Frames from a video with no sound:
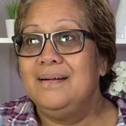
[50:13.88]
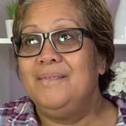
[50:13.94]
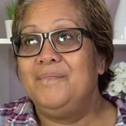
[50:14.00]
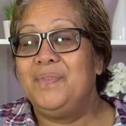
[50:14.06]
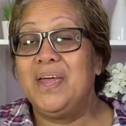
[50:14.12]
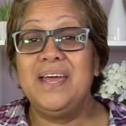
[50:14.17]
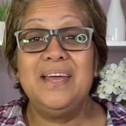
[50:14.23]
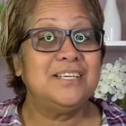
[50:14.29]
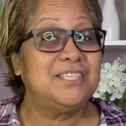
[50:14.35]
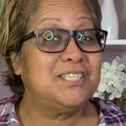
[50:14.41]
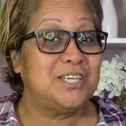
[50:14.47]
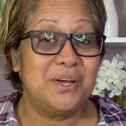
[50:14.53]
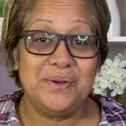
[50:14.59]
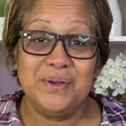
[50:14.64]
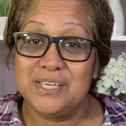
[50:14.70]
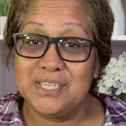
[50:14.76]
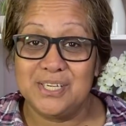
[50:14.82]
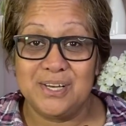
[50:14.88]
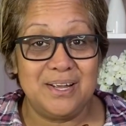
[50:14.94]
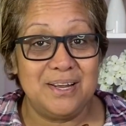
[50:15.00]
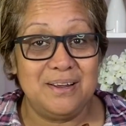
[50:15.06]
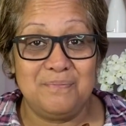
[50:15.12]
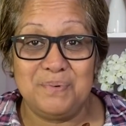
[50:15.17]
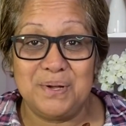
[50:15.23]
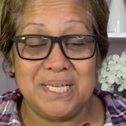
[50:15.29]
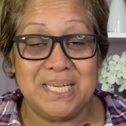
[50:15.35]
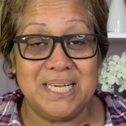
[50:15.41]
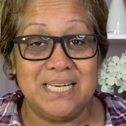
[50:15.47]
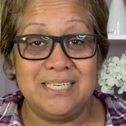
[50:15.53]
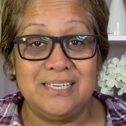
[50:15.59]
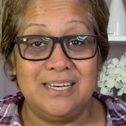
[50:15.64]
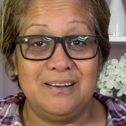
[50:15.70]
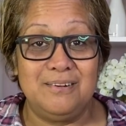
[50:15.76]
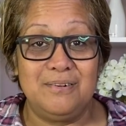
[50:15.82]
They are so excited about their
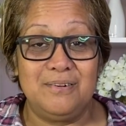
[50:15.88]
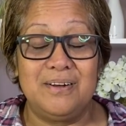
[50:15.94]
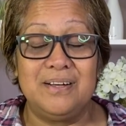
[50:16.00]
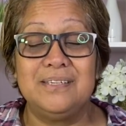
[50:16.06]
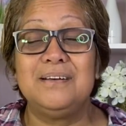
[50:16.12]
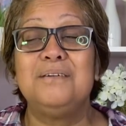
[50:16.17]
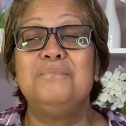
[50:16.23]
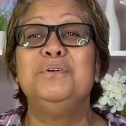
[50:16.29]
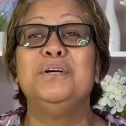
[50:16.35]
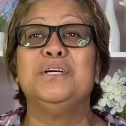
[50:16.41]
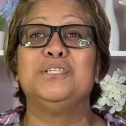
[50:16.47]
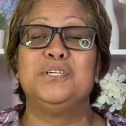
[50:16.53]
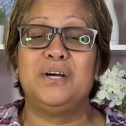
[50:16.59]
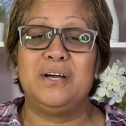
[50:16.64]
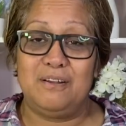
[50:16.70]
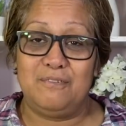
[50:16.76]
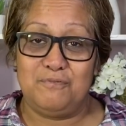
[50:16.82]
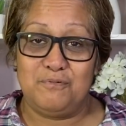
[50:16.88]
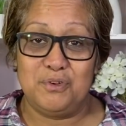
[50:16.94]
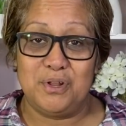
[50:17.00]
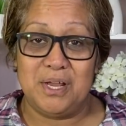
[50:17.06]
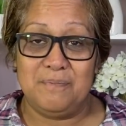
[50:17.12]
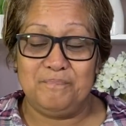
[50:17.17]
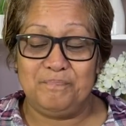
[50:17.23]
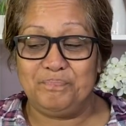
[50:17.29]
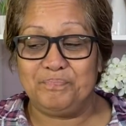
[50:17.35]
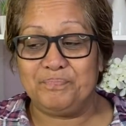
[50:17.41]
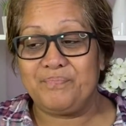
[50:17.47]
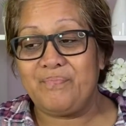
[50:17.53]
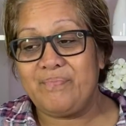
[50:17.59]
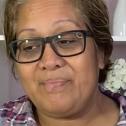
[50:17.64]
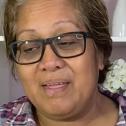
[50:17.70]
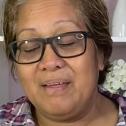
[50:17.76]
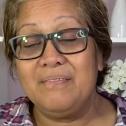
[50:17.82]
channel, guys. I'm excited for them.
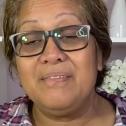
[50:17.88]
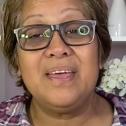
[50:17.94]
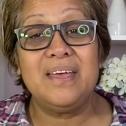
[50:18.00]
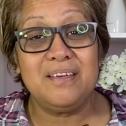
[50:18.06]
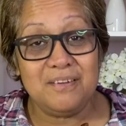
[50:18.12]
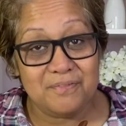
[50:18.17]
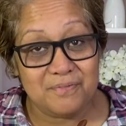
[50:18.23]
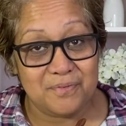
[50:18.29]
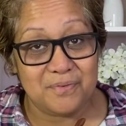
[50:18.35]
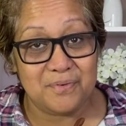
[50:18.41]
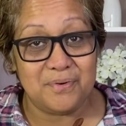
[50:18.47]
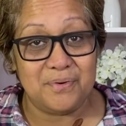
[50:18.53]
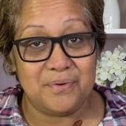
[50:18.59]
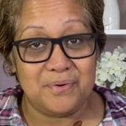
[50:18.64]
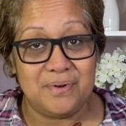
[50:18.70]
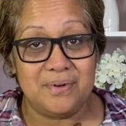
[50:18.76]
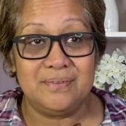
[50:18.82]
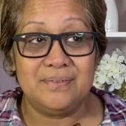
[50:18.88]
Thank you for,